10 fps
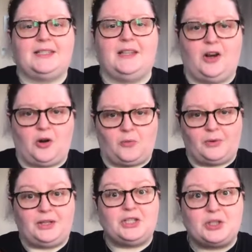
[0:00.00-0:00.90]
they're
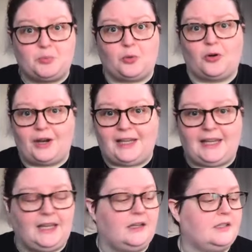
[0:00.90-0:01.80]
really
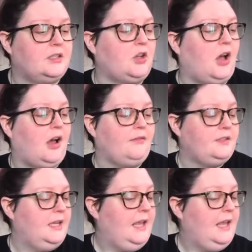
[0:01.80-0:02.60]
springy and soft.